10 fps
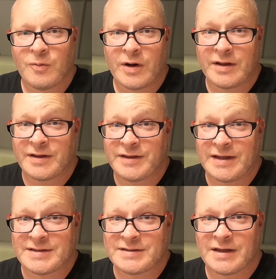One of the
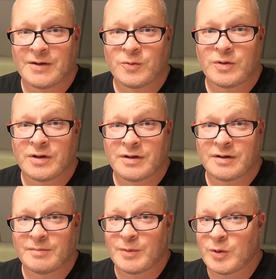things that
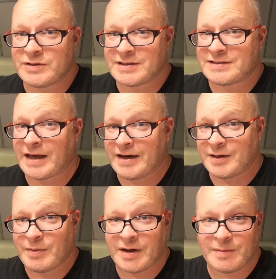we're most
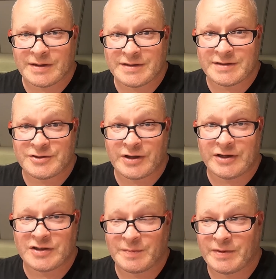excited about this
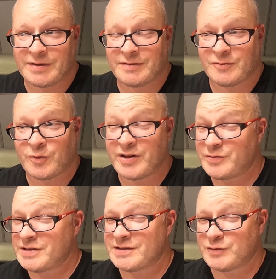train trip, and one of
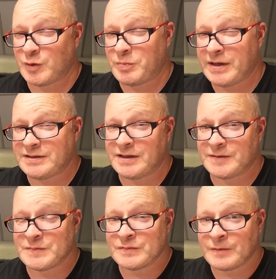the reasons we picked
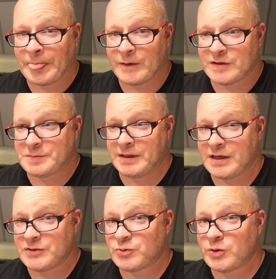it, was
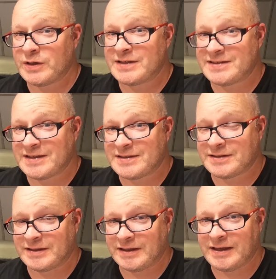because we're going to
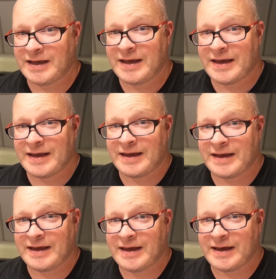Sicily.
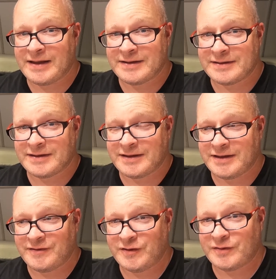
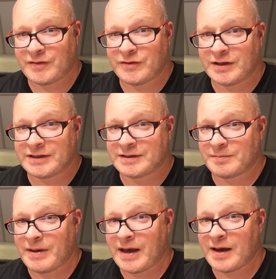And if you've ever looked at
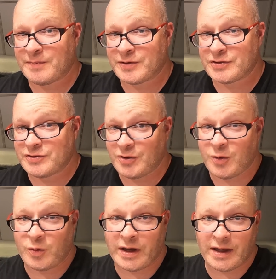the map, there's
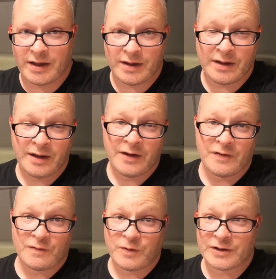no way
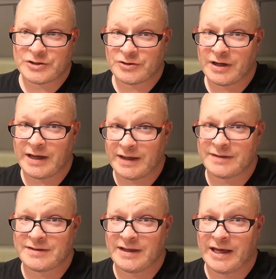for a
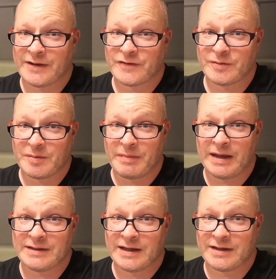train to get from the
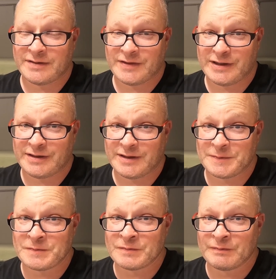mainland of Italy